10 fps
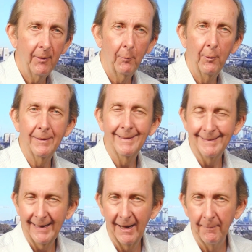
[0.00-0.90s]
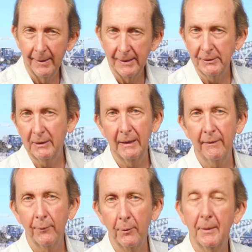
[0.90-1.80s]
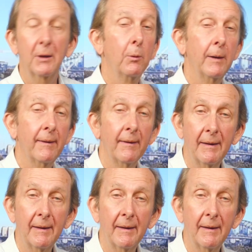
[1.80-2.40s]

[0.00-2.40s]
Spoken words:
The word endow means give or bequeath